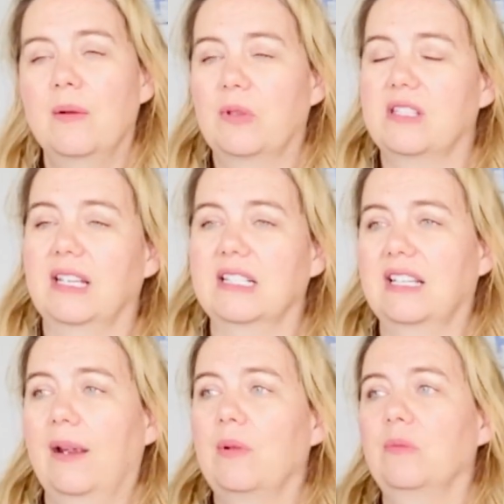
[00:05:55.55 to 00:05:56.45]
but the second
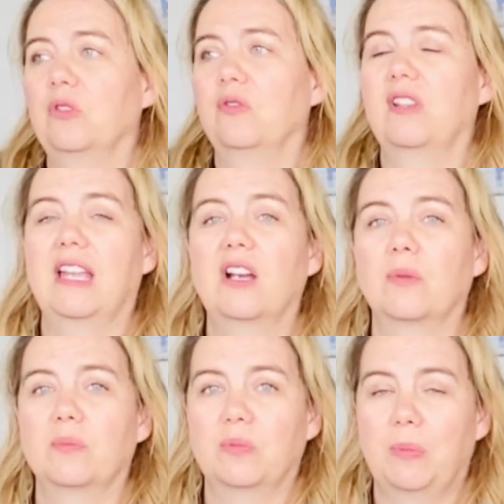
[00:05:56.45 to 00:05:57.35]
time we moved, they helped